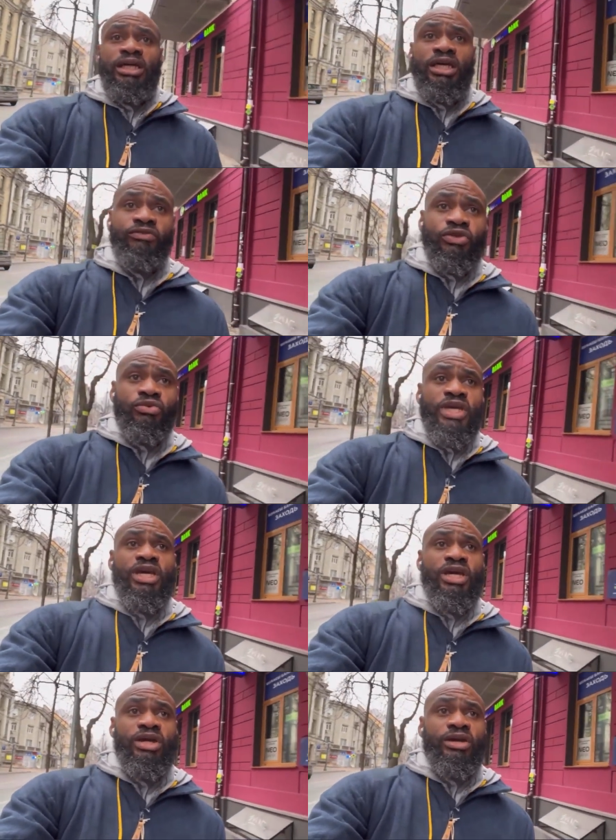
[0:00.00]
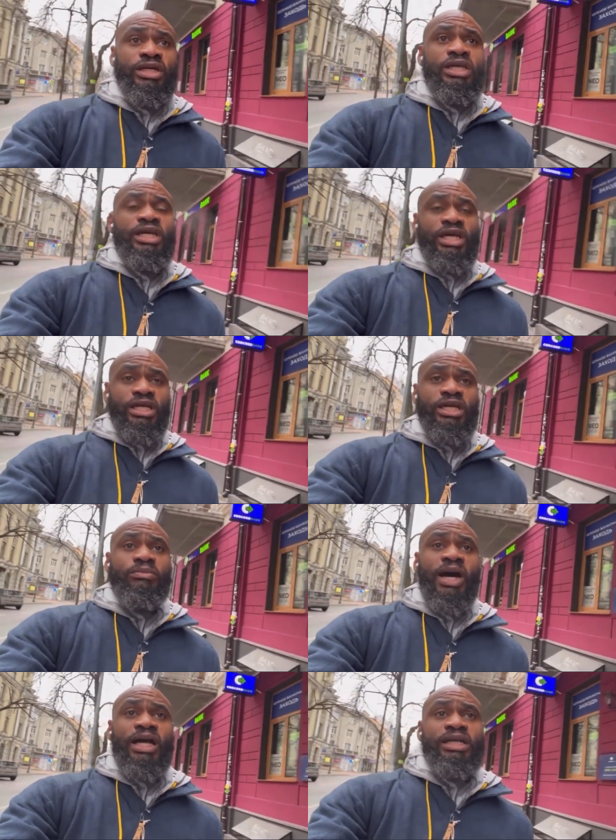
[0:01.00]
If you hear
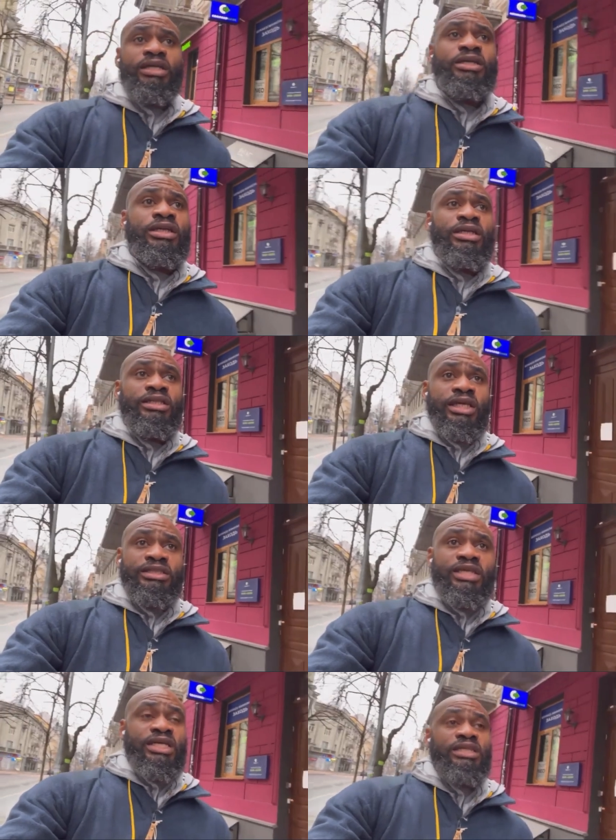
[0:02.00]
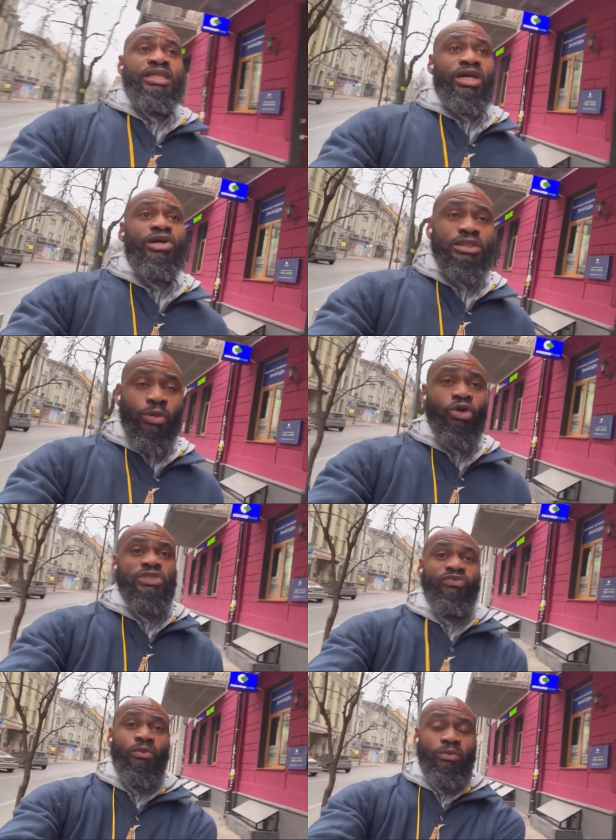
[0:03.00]
anybody that says that they're a
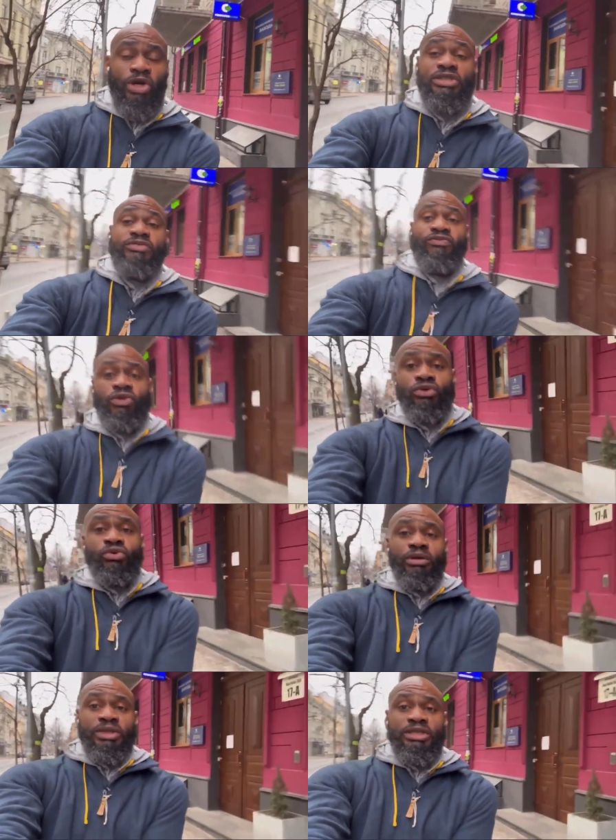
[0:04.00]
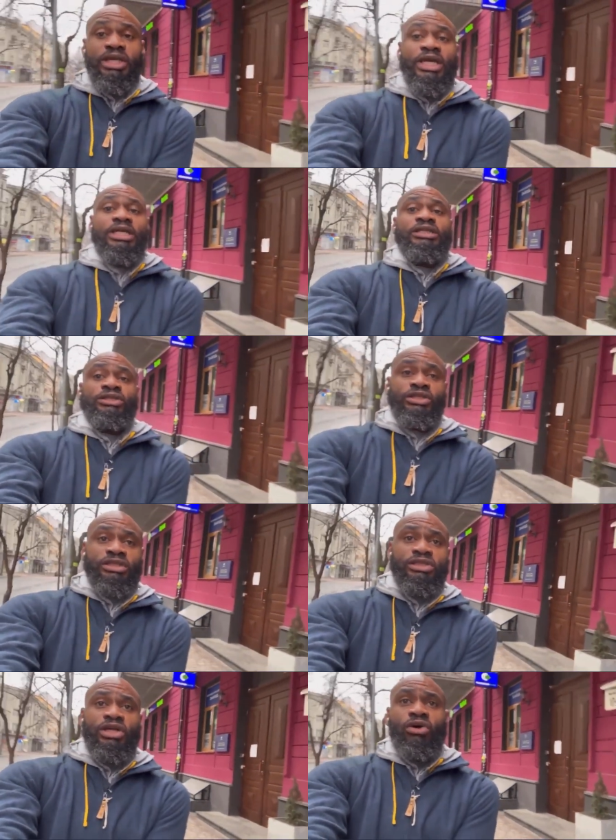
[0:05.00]
spokesperson for the Kremlin,
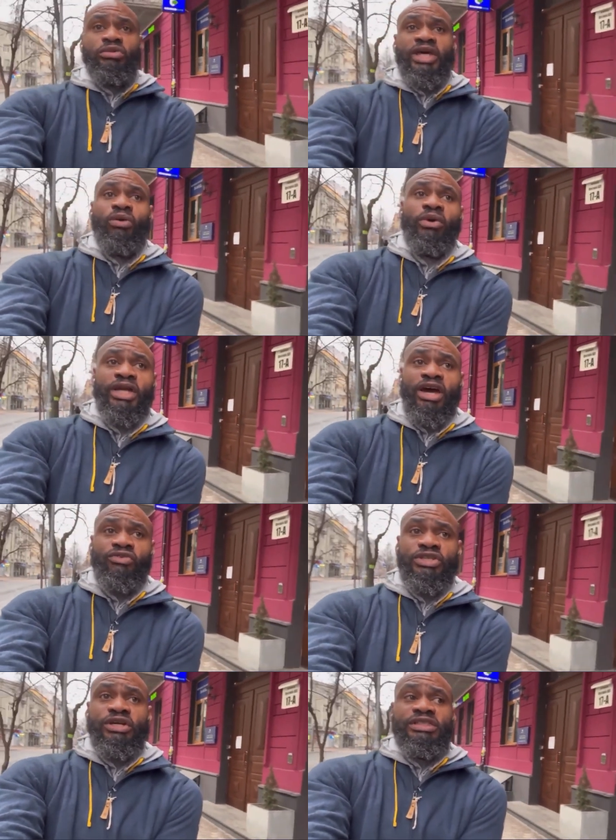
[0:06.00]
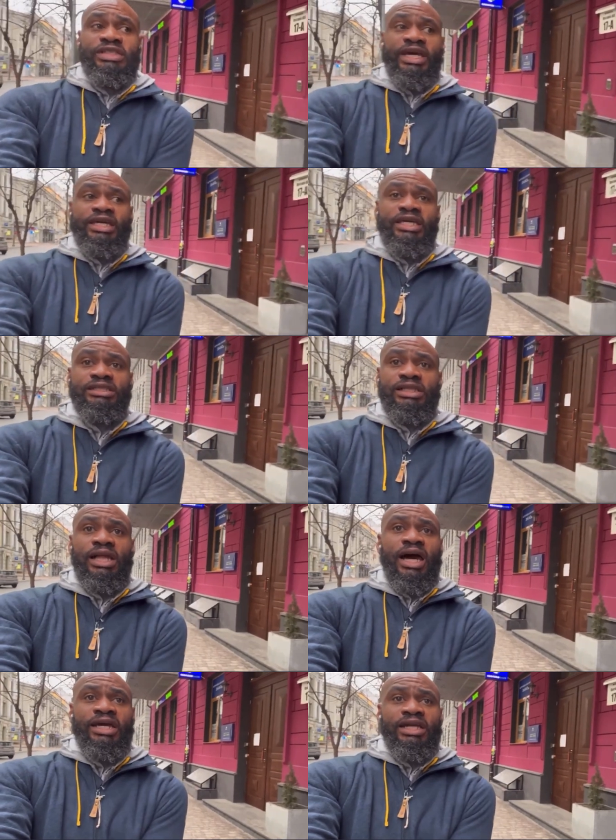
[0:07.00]
just know that whatever they're saying is a
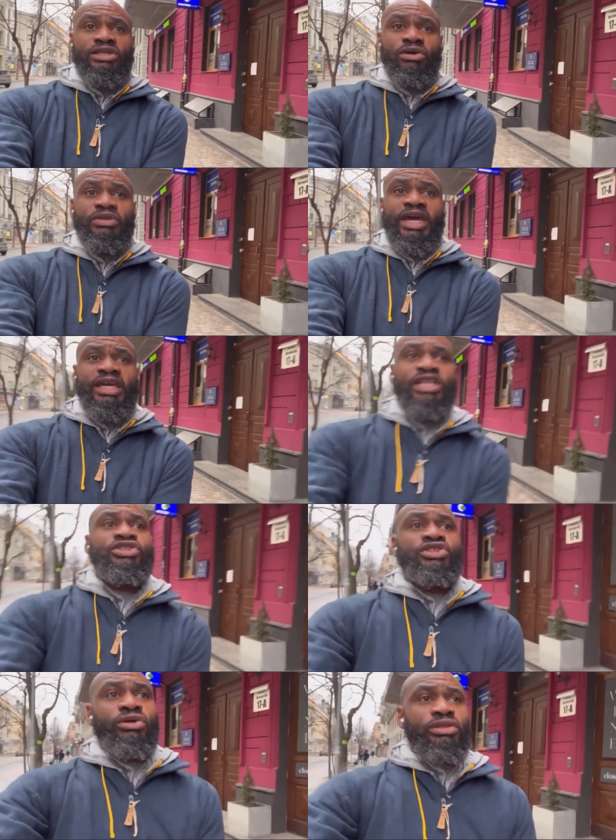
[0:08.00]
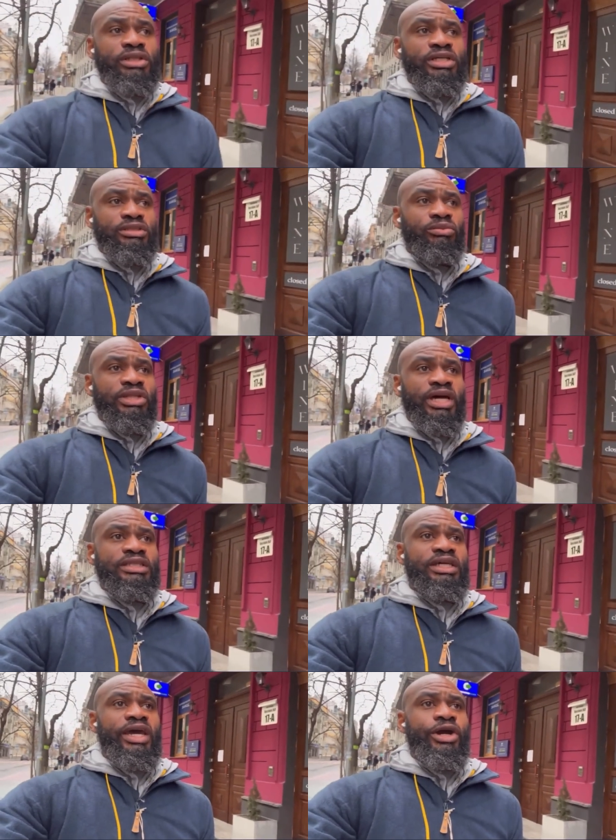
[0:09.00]
lie. And I know that in journalism, we
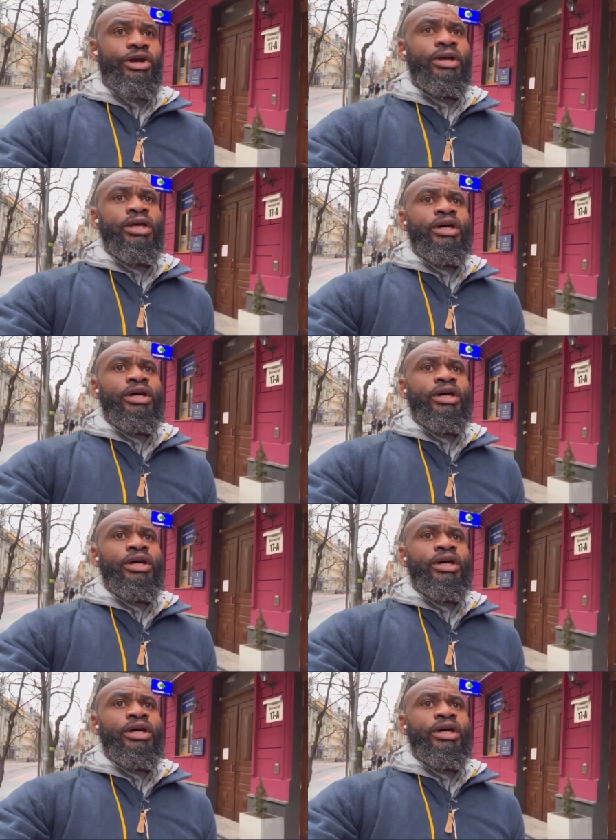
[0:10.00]
like to hear